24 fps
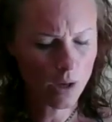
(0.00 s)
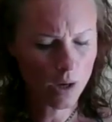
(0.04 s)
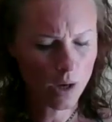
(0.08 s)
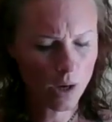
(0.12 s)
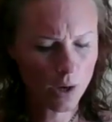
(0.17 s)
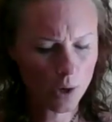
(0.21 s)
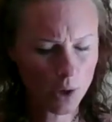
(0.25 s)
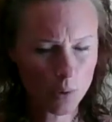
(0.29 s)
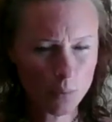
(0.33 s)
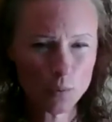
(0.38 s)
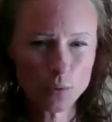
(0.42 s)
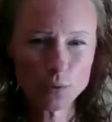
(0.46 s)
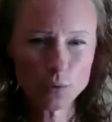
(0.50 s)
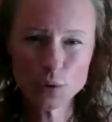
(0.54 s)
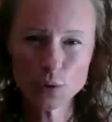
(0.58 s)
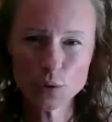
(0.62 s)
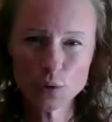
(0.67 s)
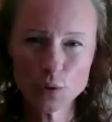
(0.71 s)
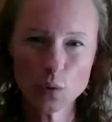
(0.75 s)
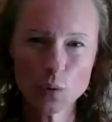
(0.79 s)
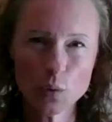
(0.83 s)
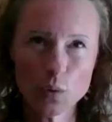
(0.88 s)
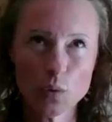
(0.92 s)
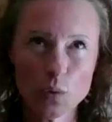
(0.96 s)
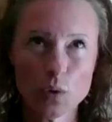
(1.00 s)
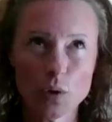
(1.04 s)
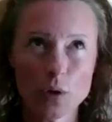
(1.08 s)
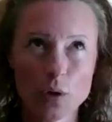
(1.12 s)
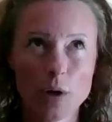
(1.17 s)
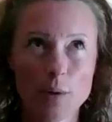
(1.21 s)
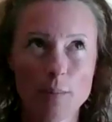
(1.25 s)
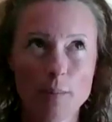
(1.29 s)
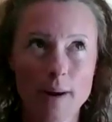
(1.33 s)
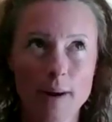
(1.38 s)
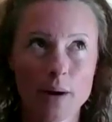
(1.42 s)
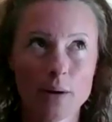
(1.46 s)
And I want to talk
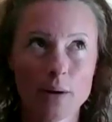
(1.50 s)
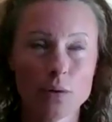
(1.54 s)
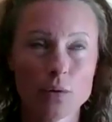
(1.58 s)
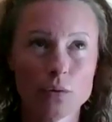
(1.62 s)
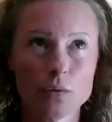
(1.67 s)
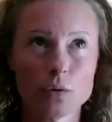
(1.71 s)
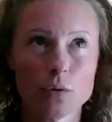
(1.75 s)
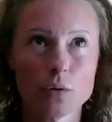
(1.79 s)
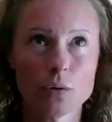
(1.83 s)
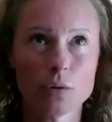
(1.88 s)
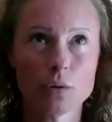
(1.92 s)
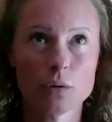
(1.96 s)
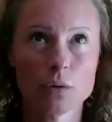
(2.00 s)
about